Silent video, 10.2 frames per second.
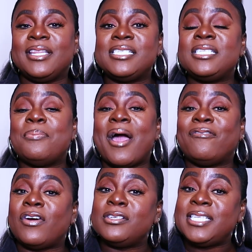This is my
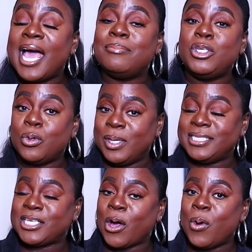first time doing
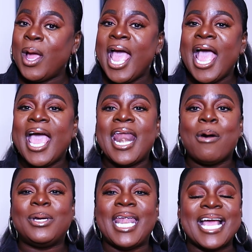so, and I
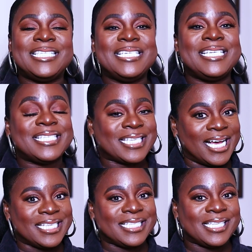would like to
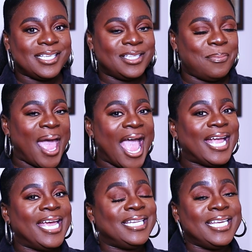discuss the
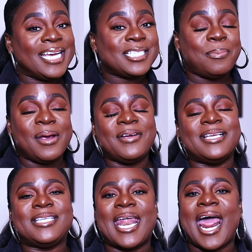bag and the
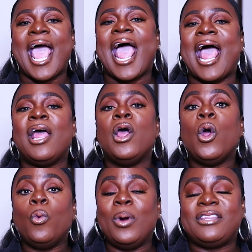experience that I had
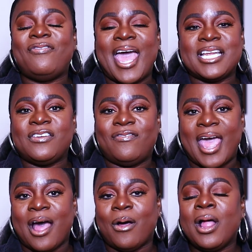with
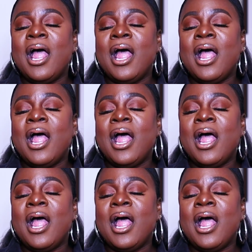Fashionphile.